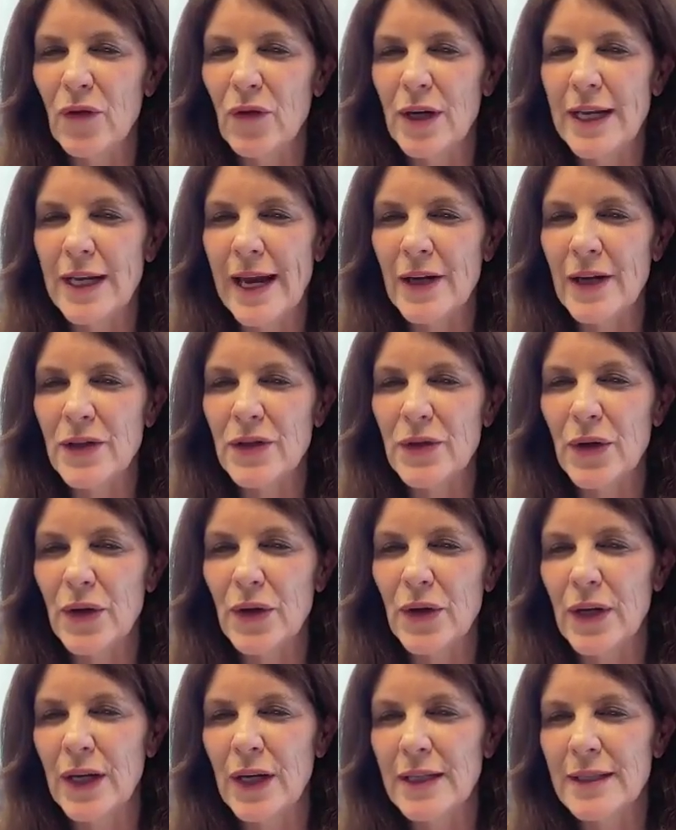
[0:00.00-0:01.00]
for an extra
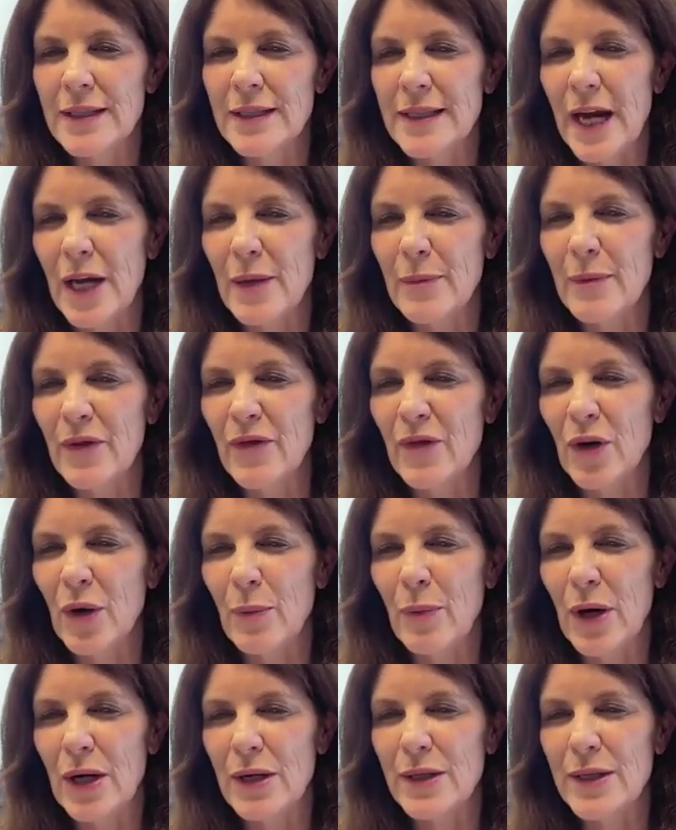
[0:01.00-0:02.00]
earning assignment for
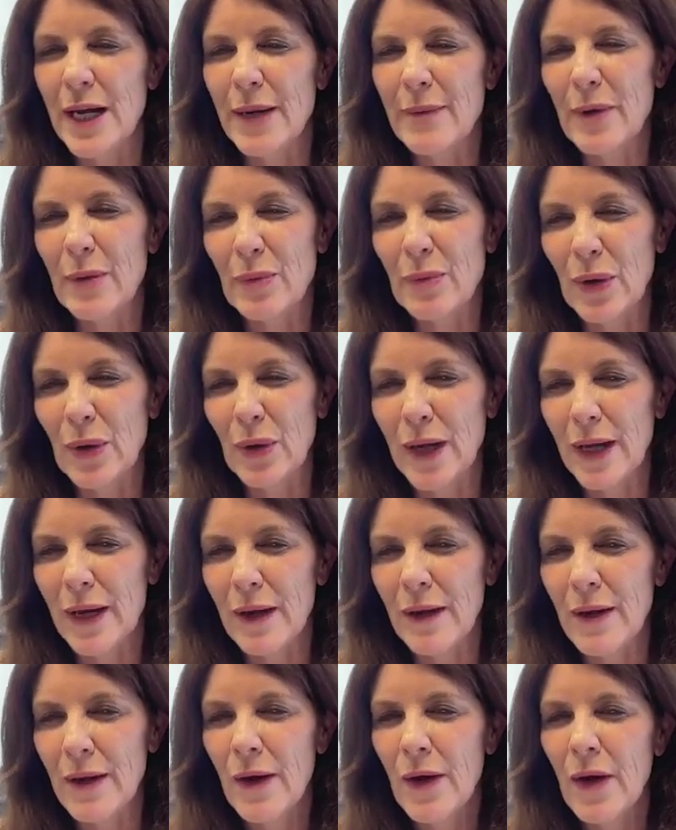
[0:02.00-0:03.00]
a part-time employee?